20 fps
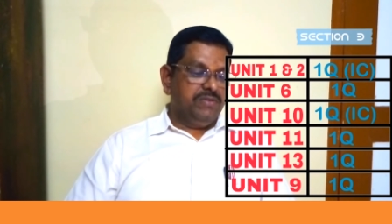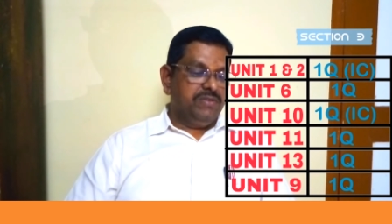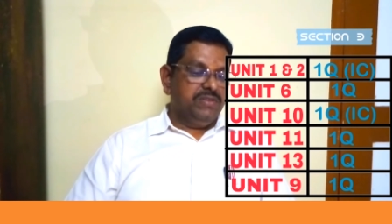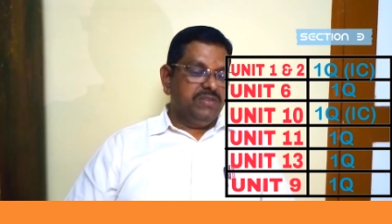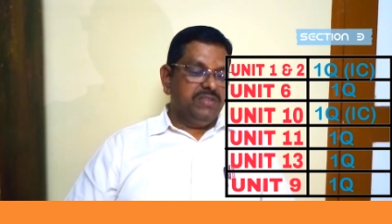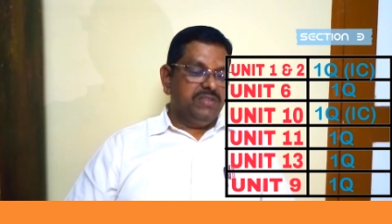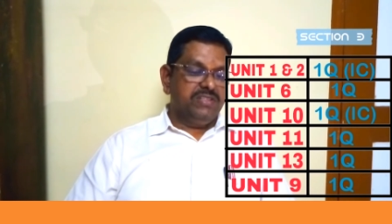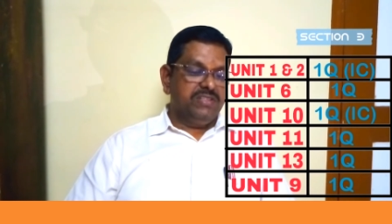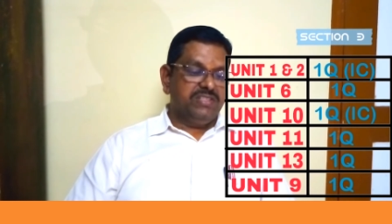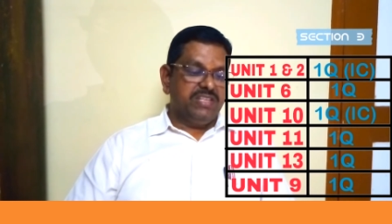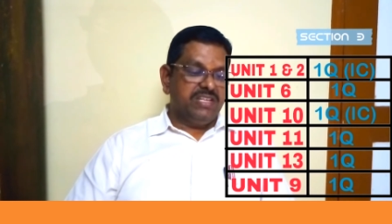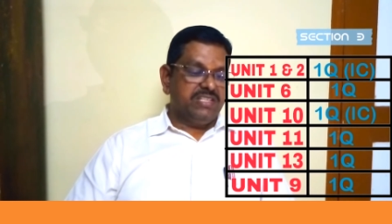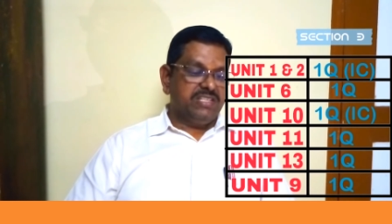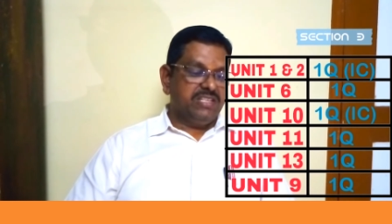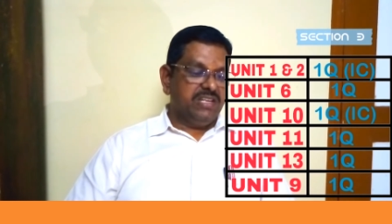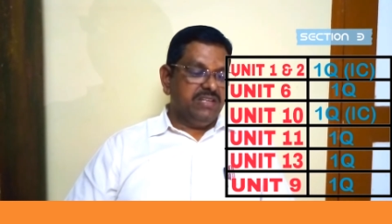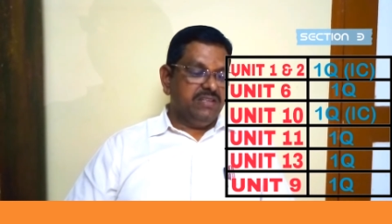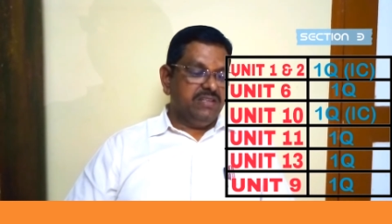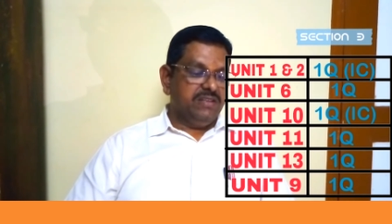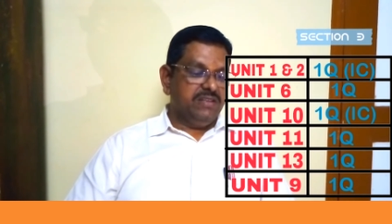this
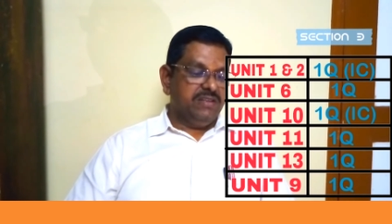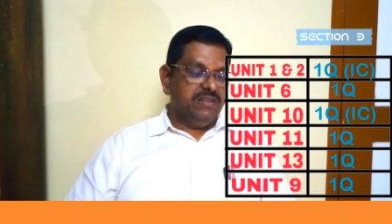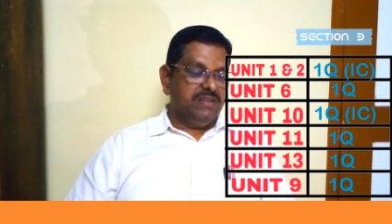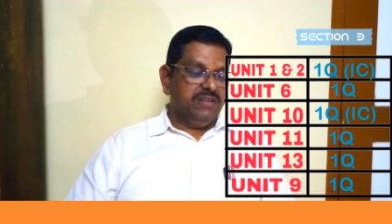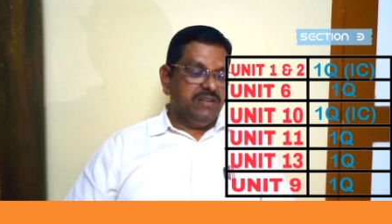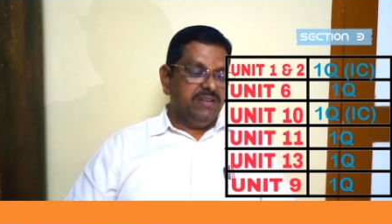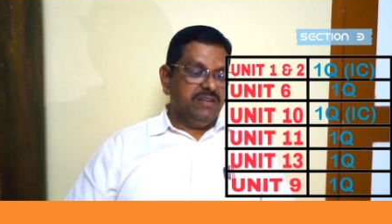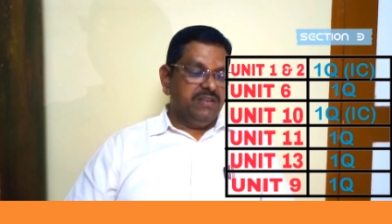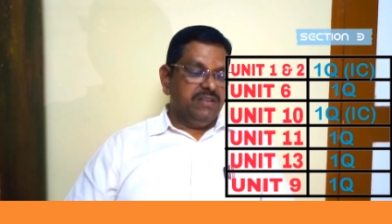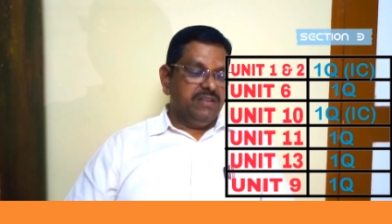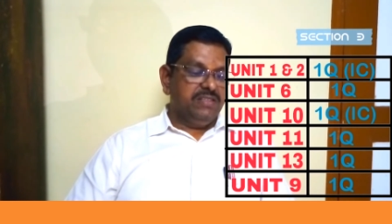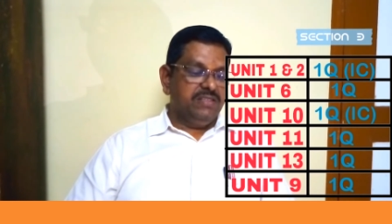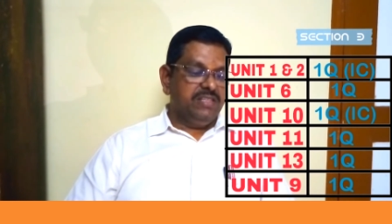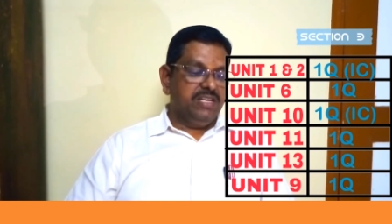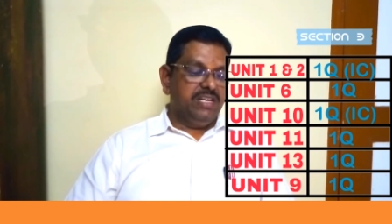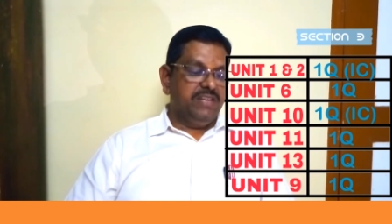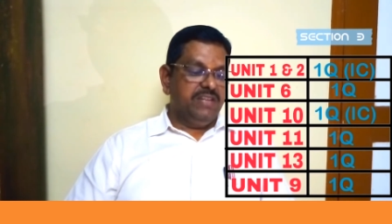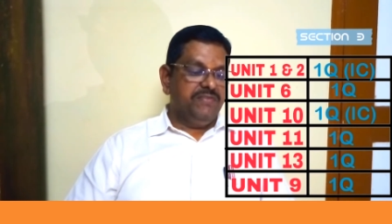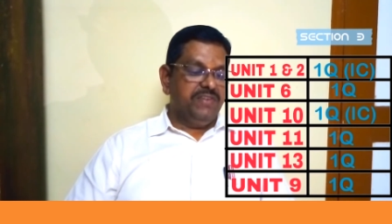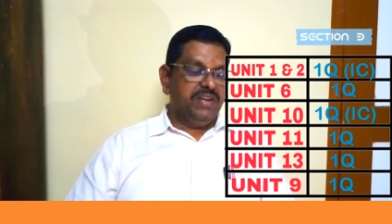section, the
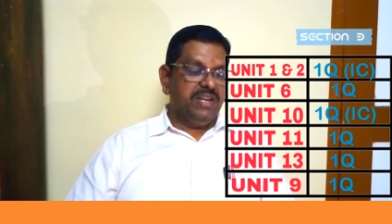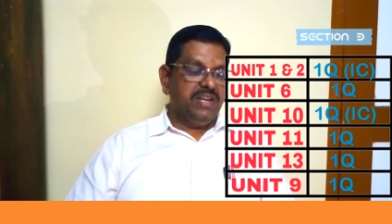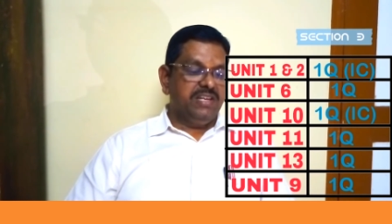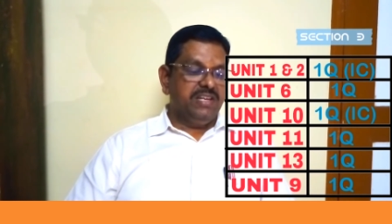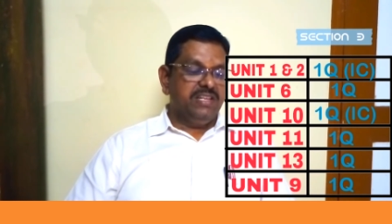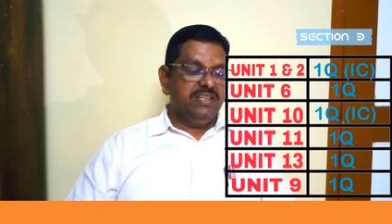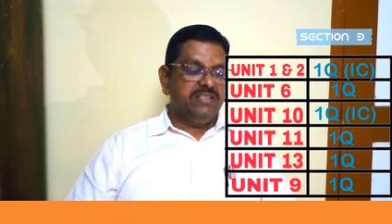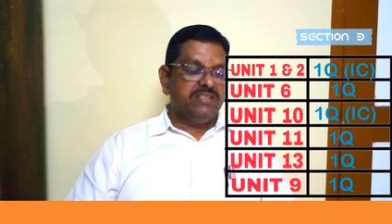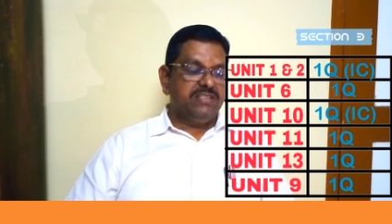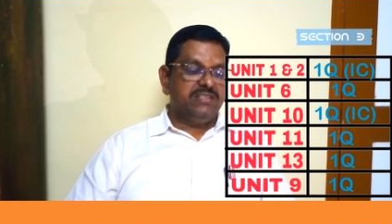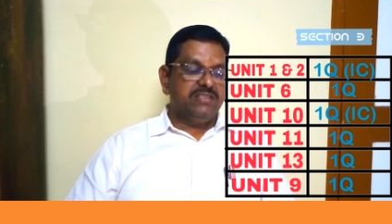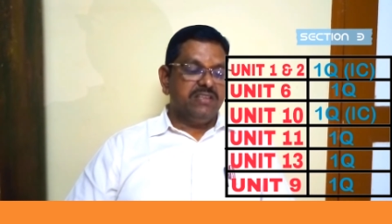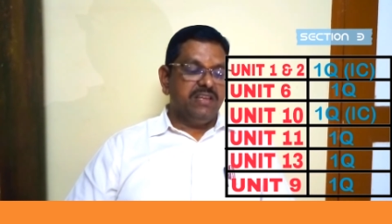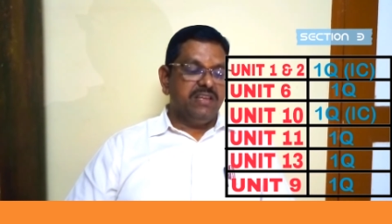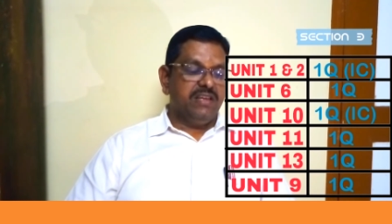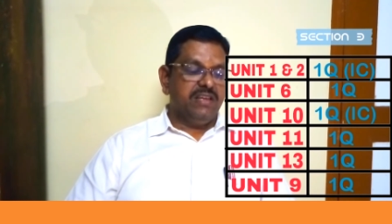difficulties,